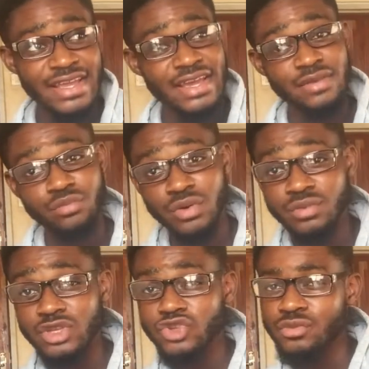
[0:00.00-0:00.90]
and
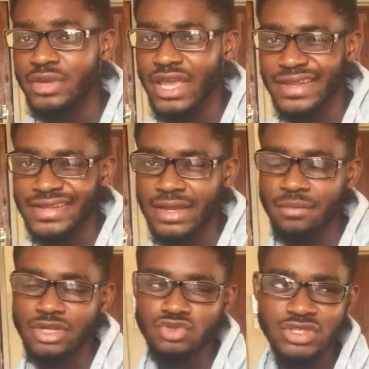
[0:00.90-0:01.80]
probably you'll be earning
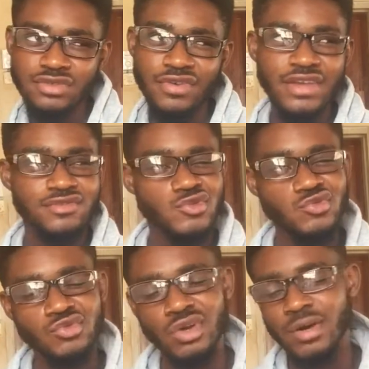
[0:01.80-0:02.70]
about $25
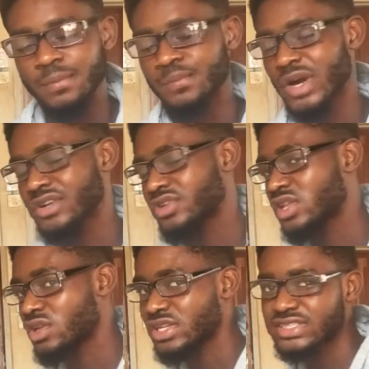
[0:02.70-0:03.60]
to
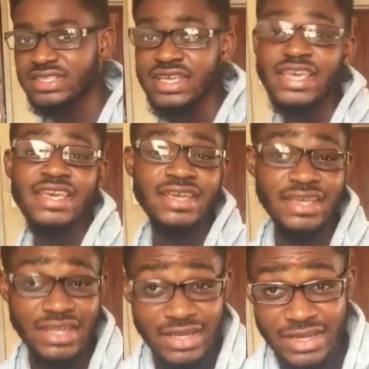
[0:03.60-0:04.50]
$100
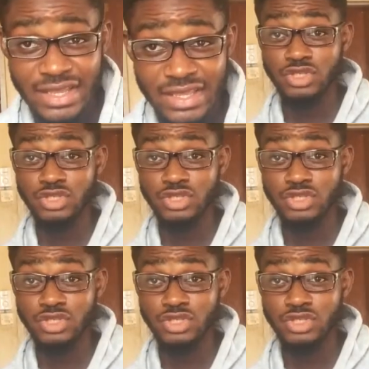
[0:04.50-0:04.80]
in a day.